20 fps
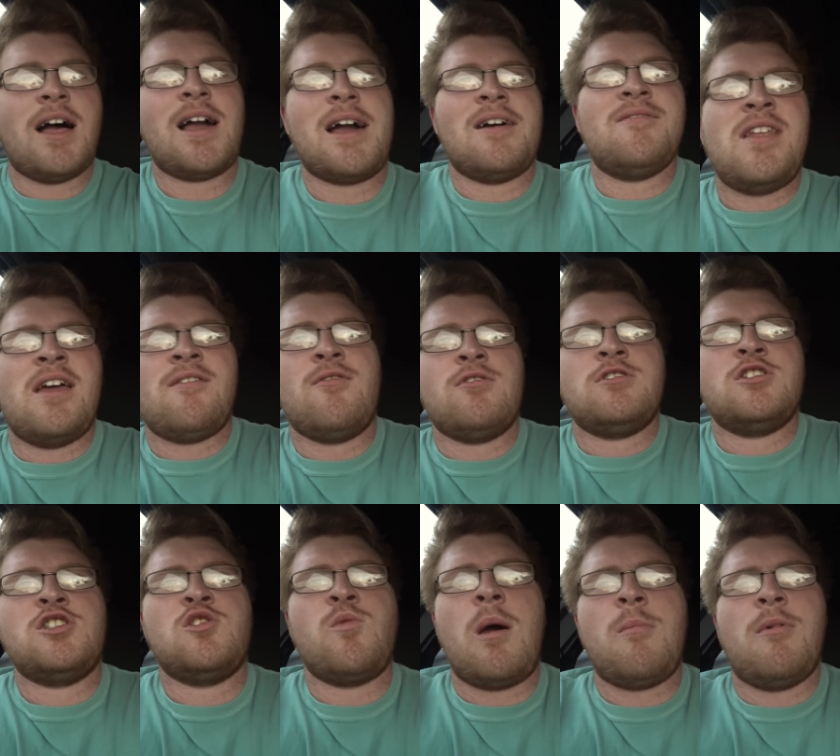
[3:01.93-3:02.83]
like I've never
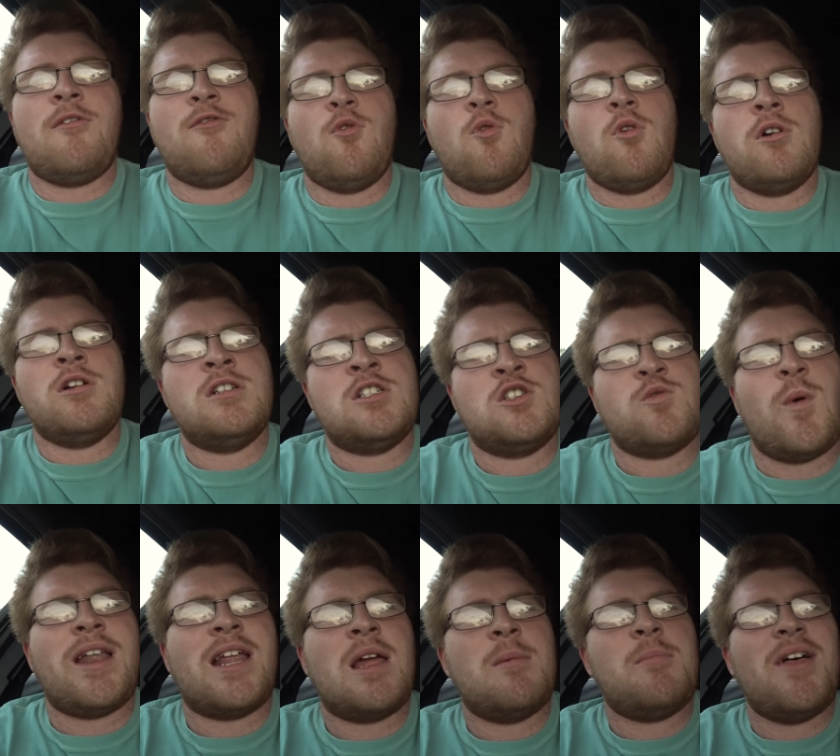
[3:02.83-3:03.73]
sweat before and
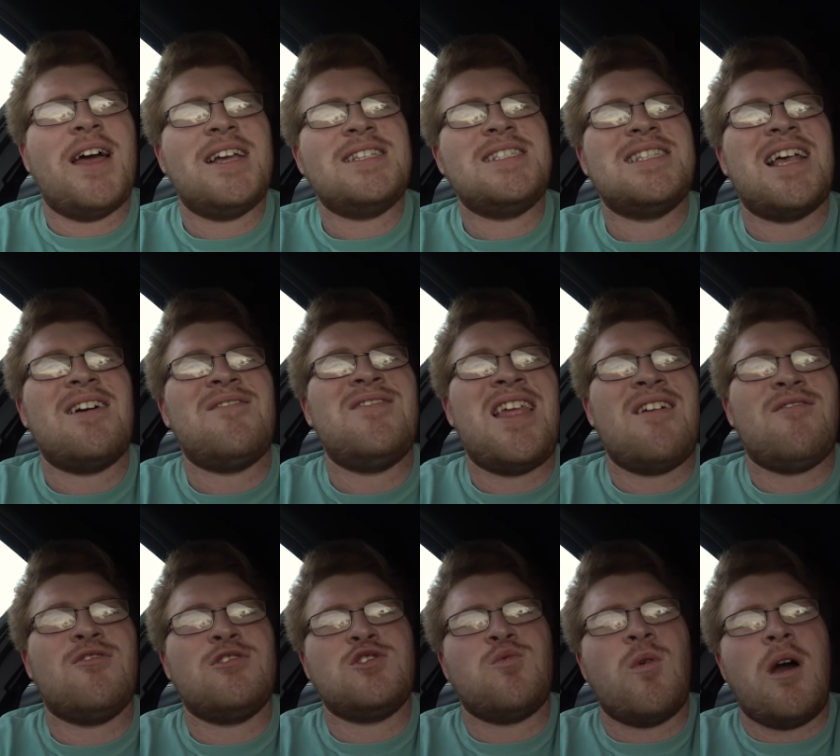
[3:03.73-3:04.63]
sweating in places I've
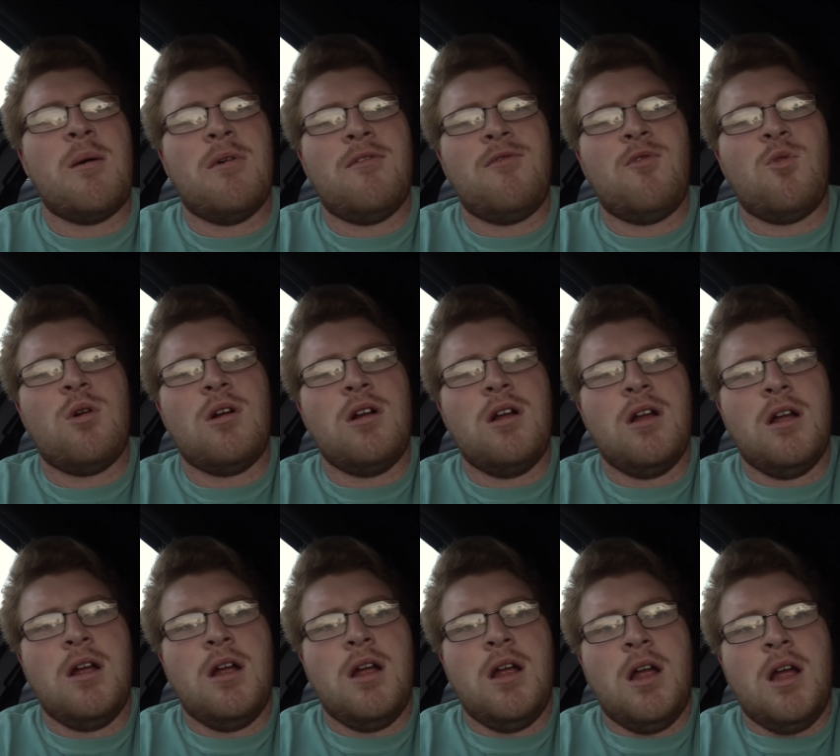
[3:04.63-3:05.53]
never sweat before
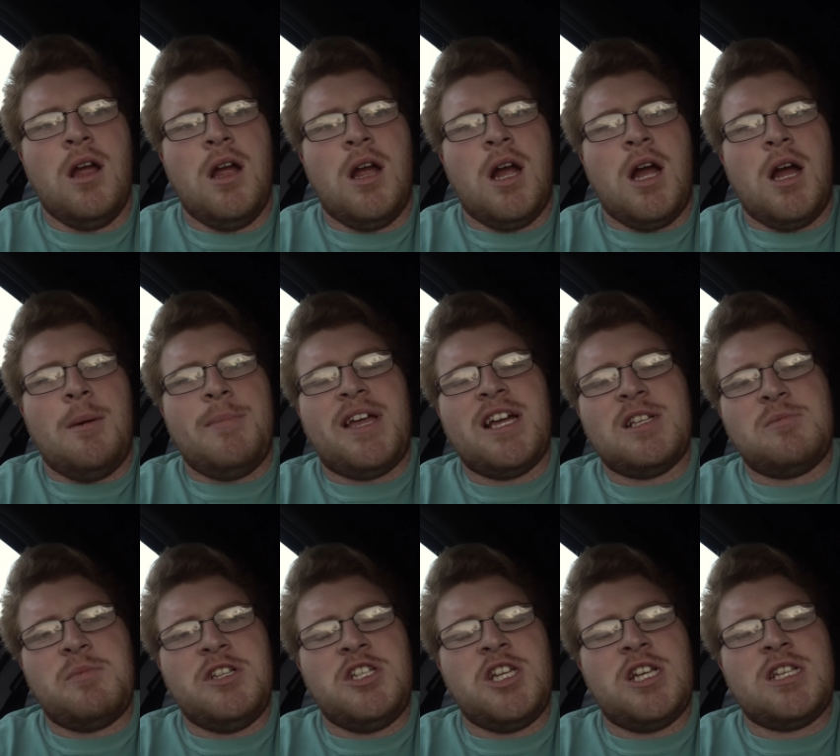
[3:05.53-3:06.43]

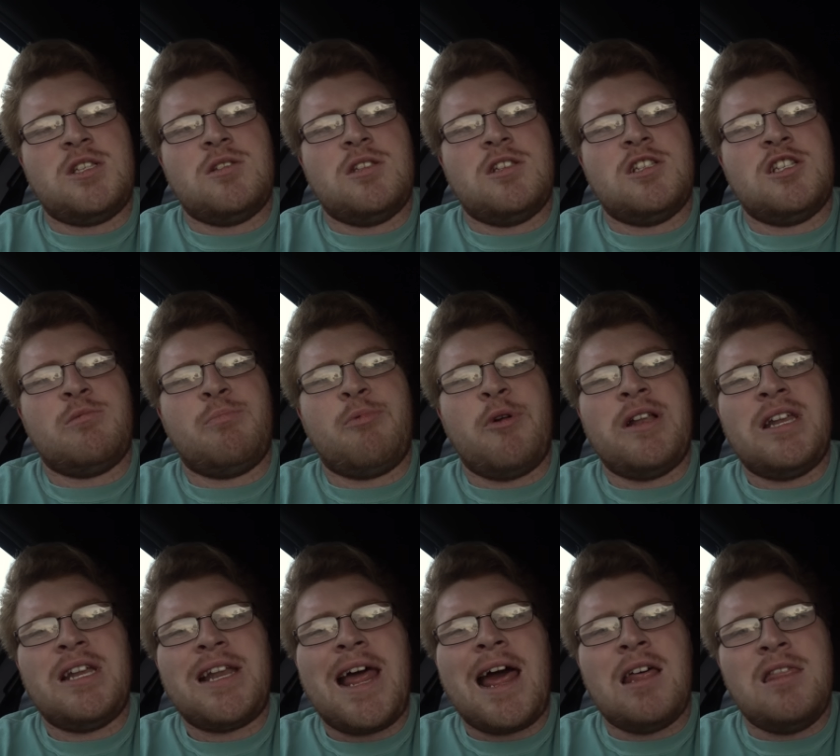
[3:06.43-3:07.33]
because we just
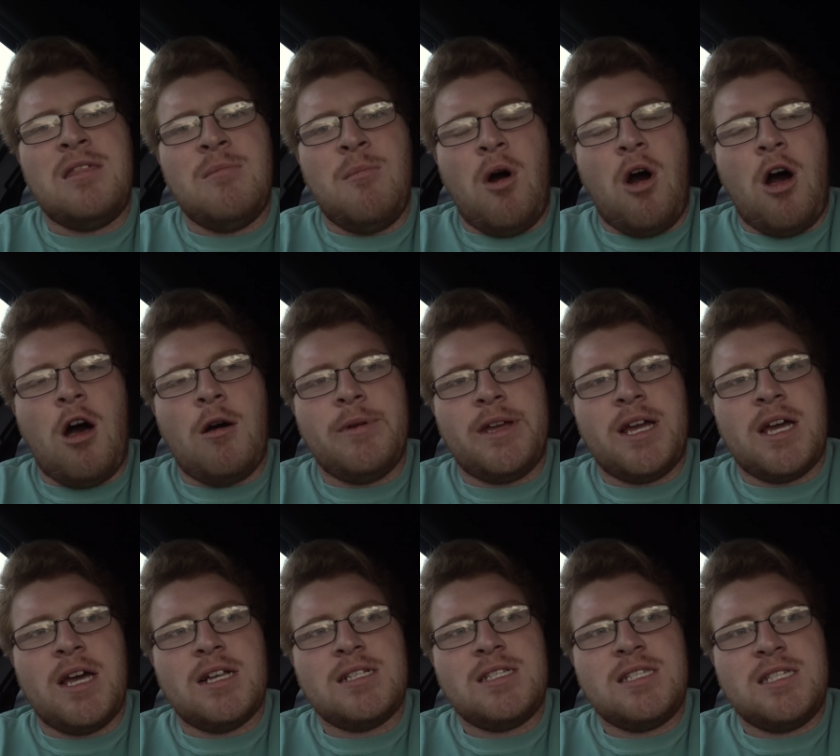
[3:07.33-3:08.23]
sprinted out of the mall
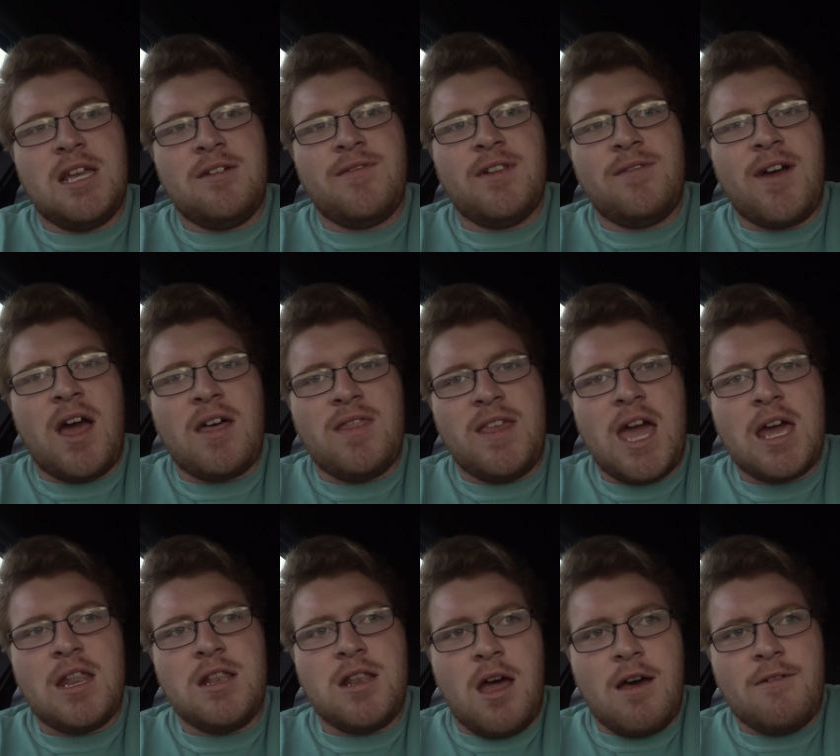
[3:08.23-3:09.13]
because Steve had finally
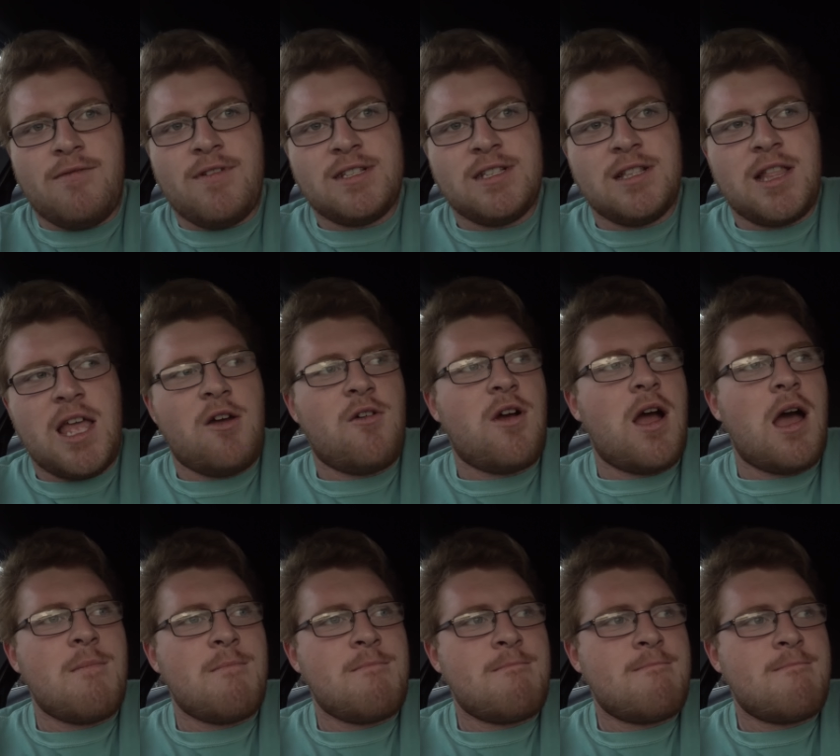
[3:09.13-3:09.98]
had enough. Isn't that right?